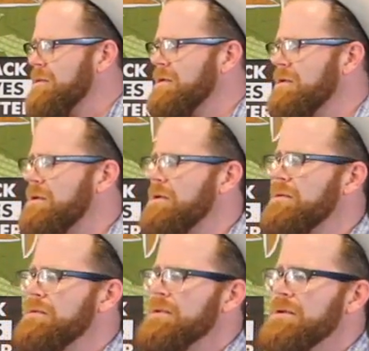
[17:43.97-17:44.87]

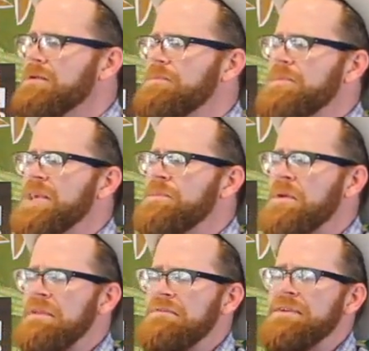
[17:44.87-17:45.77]
Oh, well,
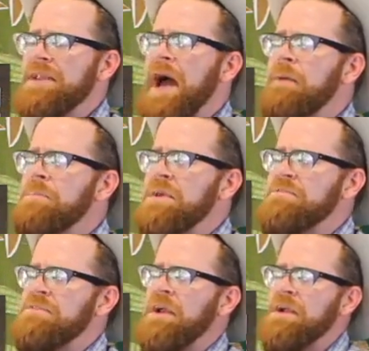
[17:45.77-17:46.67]
people have not been
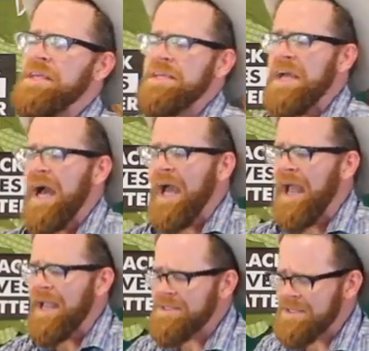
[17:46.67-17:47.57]
very
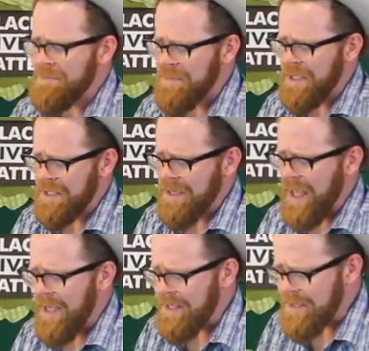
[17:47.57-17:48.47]
kind to me
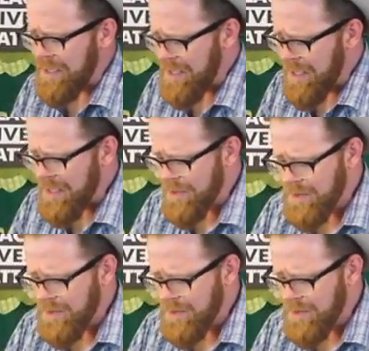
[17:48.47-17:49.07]
lately.